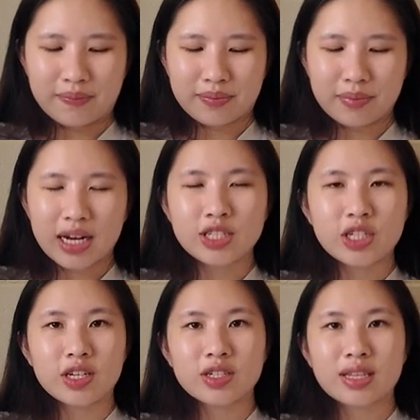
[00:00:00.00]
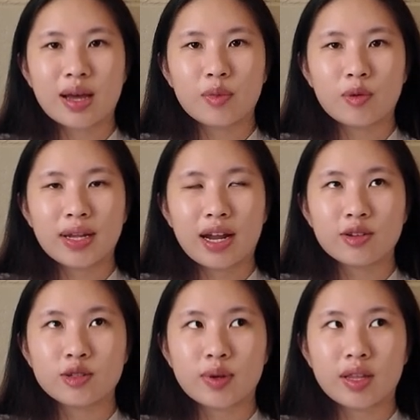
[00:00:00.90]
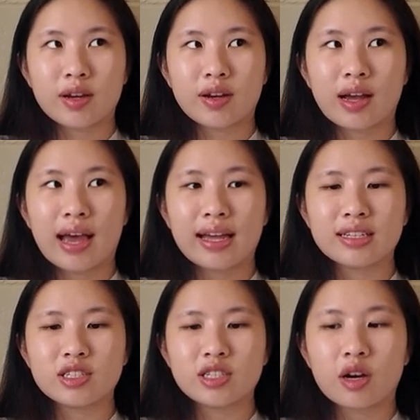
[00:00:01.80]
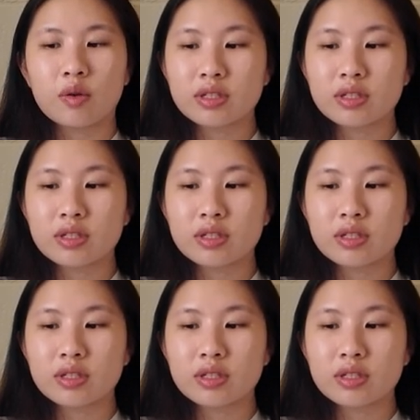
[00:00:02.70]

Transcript: but I cherished that moment I was with her and she always